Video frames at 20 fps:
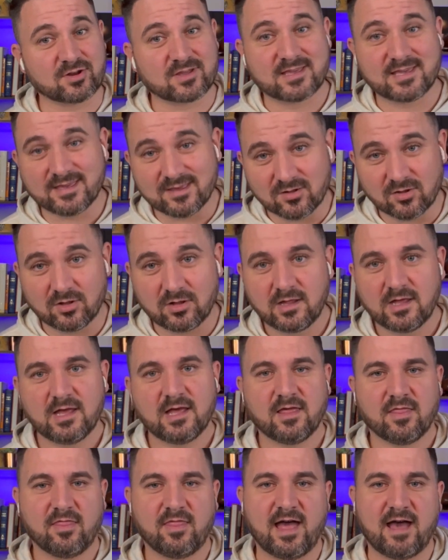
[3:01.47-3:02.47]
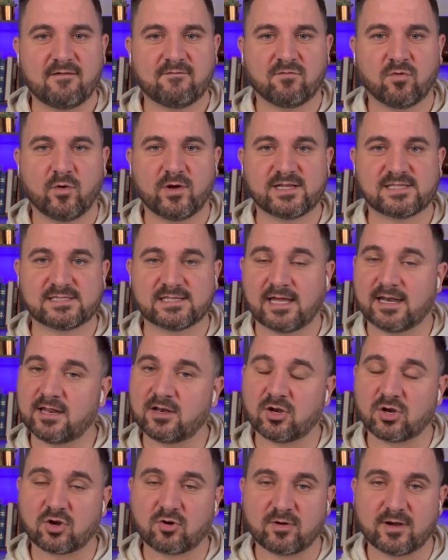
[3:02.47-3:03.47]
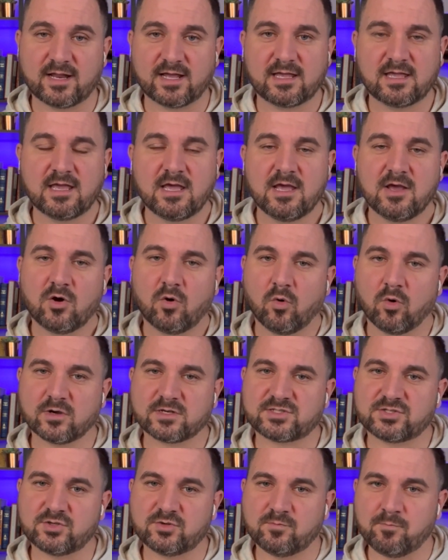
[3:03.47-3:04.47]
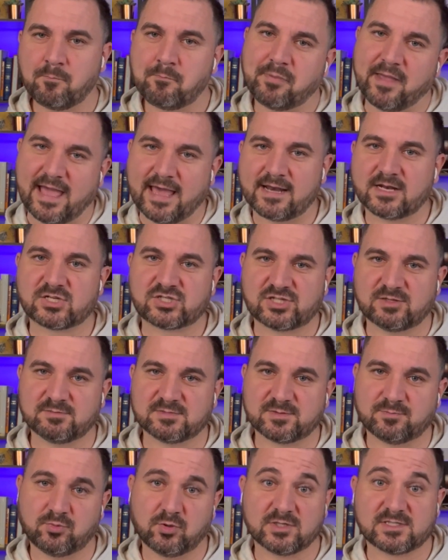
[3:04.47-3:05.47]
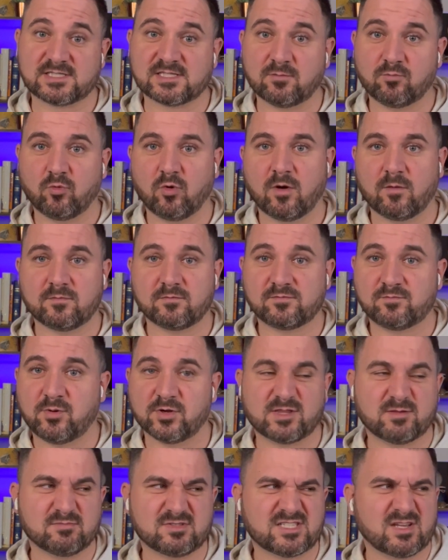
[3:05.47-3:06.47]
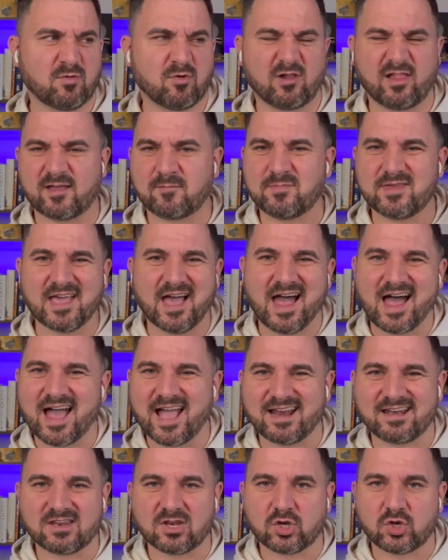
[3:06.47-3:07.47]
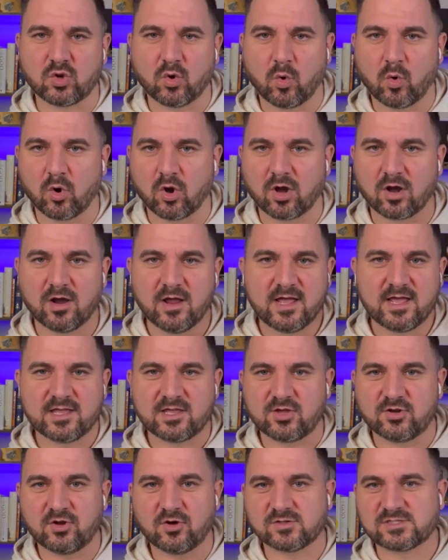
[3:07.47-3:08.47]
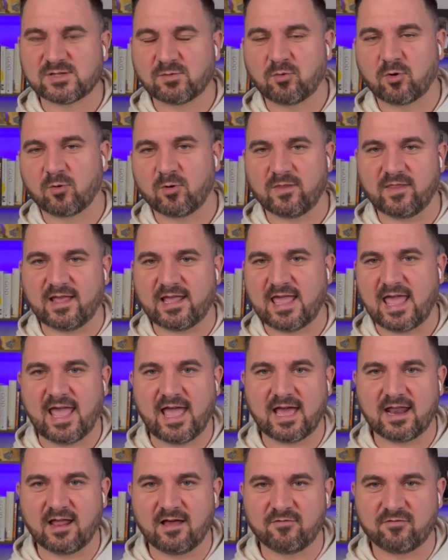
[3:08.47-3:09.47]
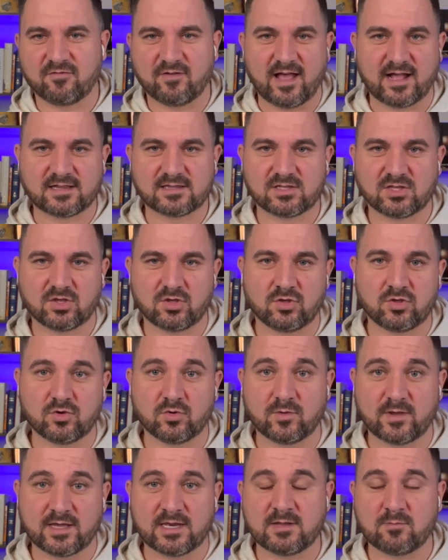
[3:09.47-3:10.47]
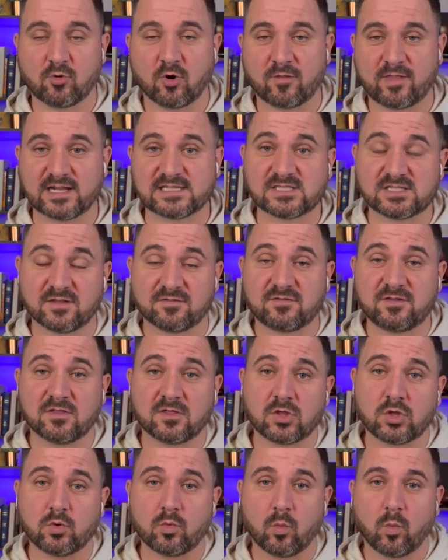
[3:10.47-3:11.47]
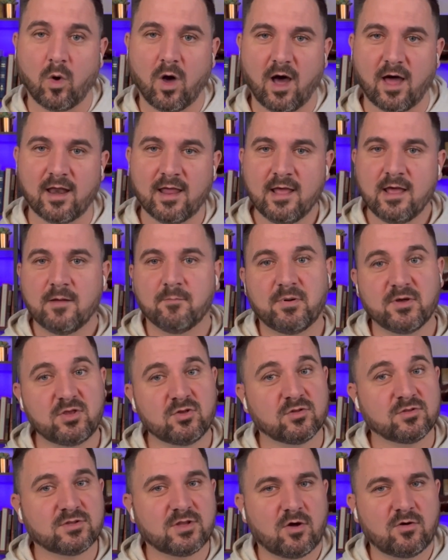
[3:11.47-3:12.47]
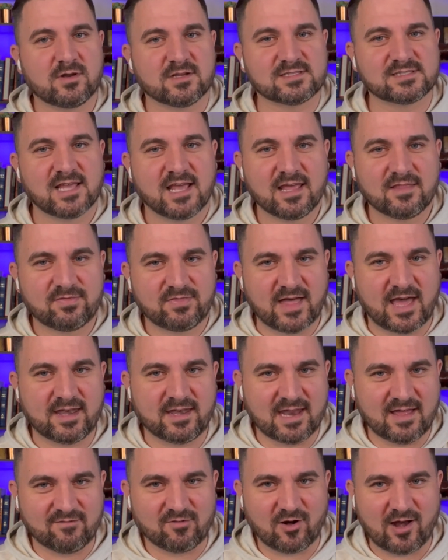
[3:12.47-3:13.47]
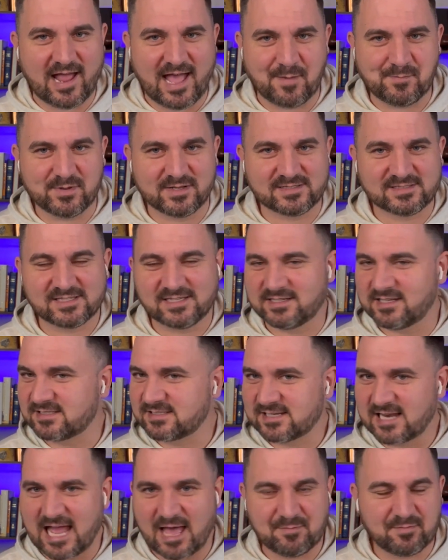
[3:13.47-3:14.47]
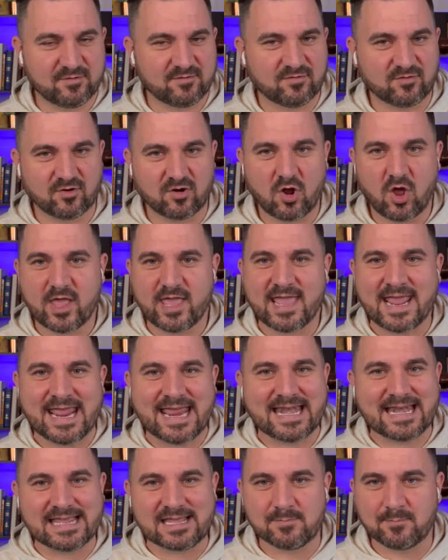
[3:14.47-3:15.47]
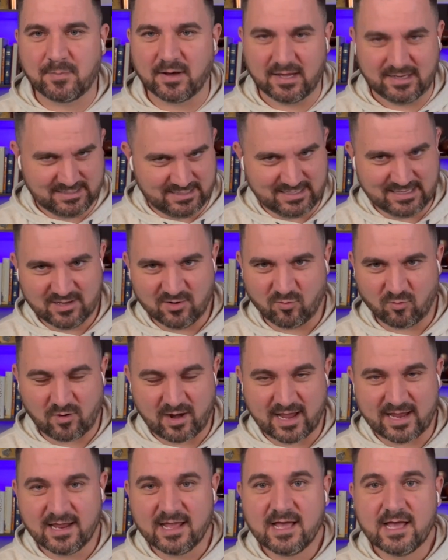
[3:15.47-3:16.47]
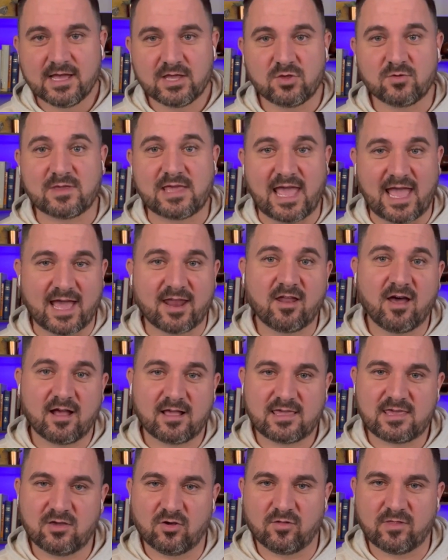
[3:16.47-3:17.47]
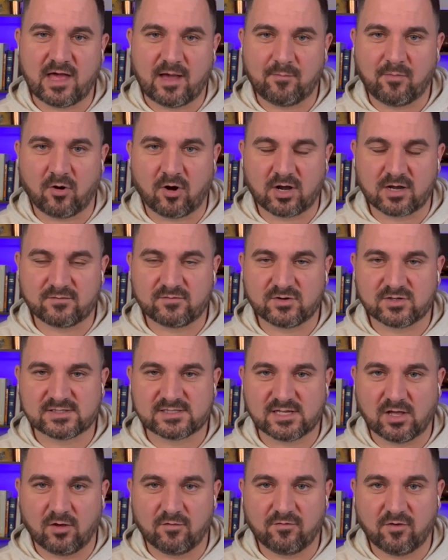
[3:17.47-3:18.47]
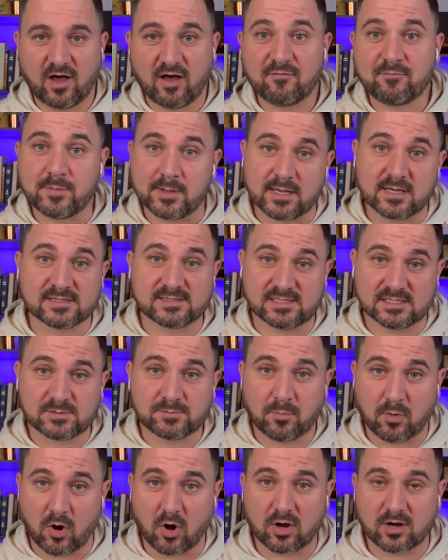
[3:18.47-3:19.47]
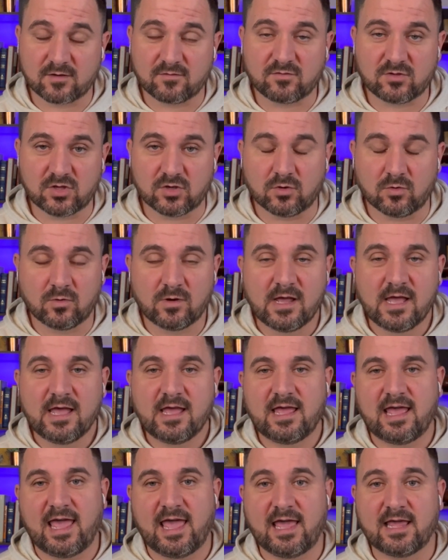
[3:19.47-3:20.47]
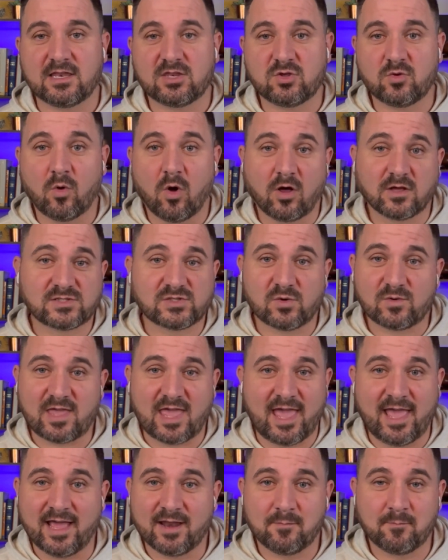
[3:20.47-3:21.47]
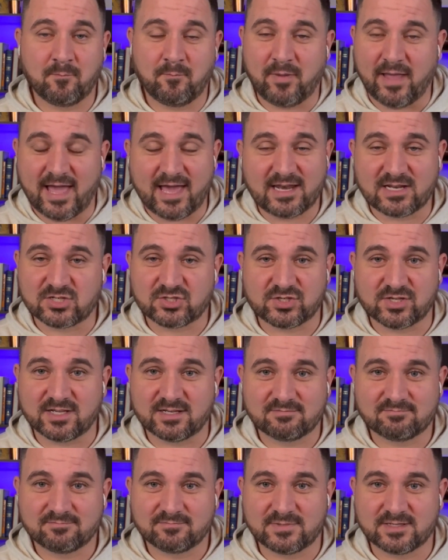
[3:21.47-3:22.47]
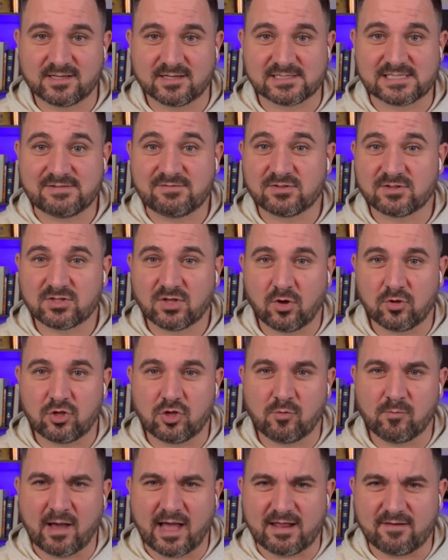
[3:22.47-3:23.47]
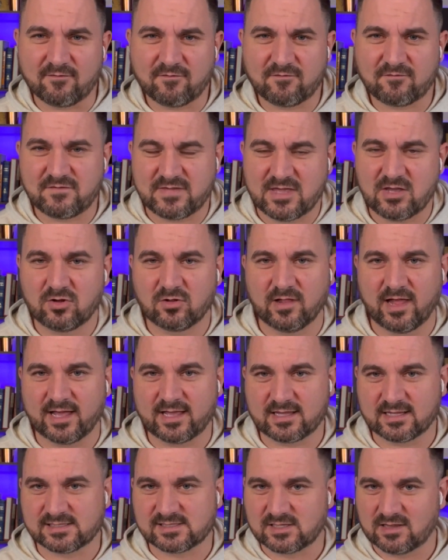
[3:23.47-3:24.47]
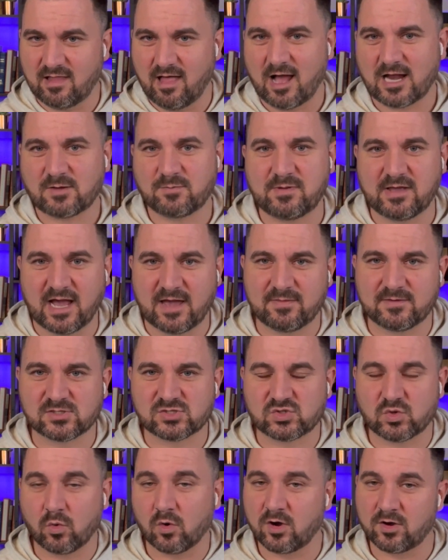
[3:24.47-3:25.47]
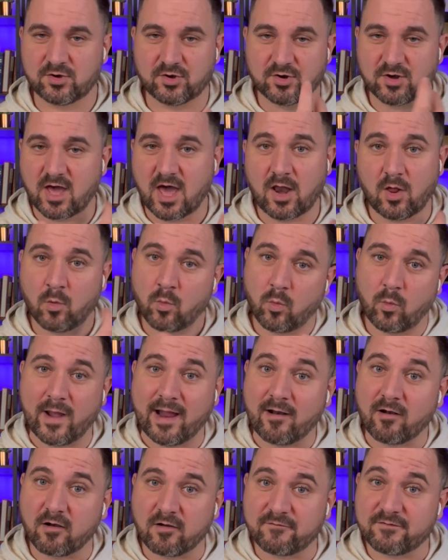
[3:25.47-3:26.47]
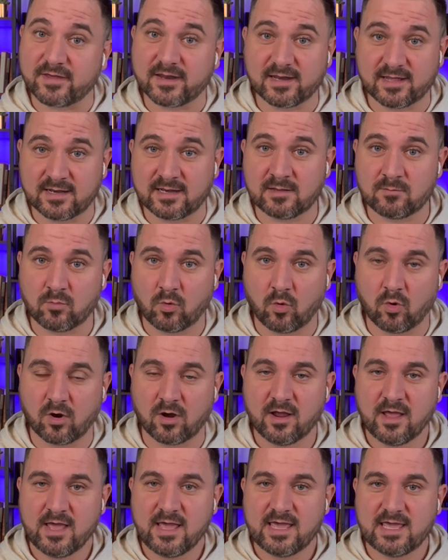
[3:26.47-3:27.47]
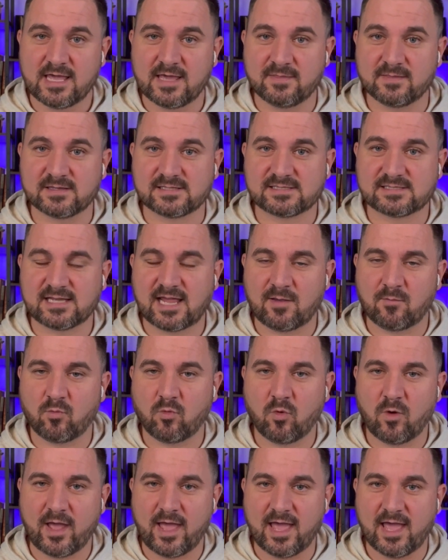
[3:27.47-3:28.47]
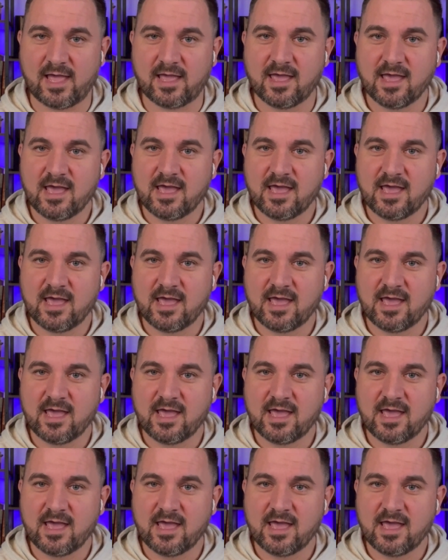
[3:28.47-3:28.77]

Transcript: kill that voice, that inner critic, or to banish them, to put them somewhere like behind a door, somewhere where they can't affect you anymore. That's the feeling you want. But you'll notice that never happens. It doesn't happen for anybody. Right? You cannot kill that part of yourself off because it's part of you. And you also can't banish it, because even though you might feel like it's locked behind this door and you're not aware of it anymore in the same way,